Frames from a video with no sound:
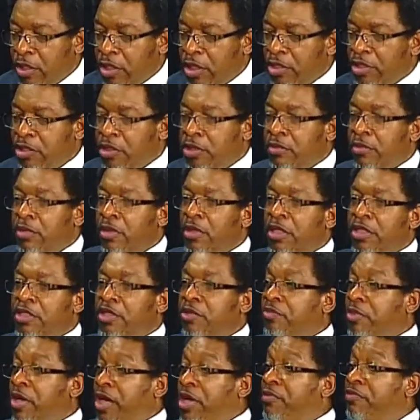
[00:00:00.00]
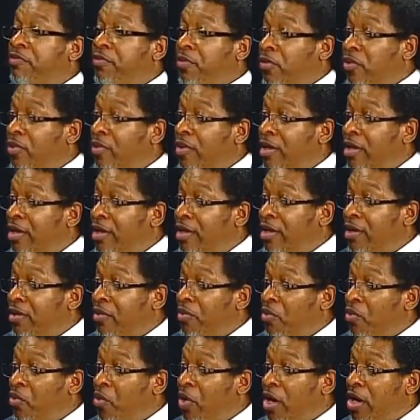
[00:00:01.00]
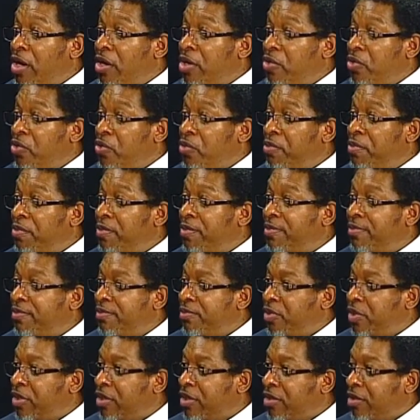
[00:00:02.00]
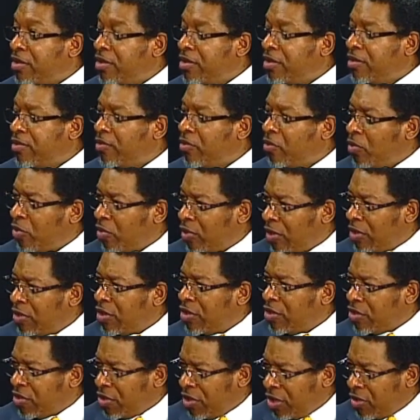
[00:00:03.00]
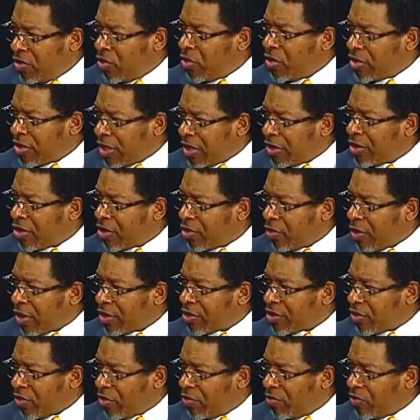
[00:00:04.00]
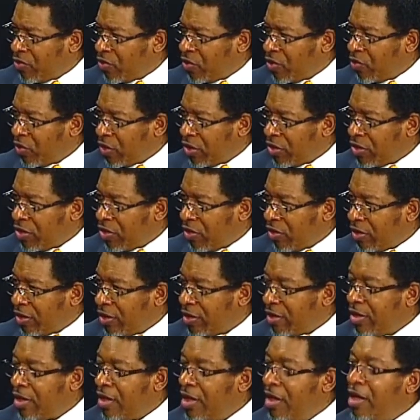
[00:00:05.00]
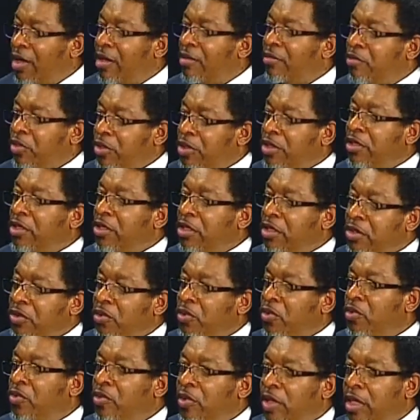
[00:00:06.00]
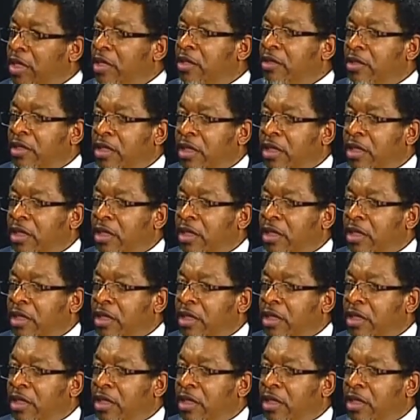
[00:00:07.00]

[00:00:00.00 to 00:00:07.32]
Does it is it painful when you put the is needle is that the correct term? Yes, what, do you call the needles. It? Put the needle in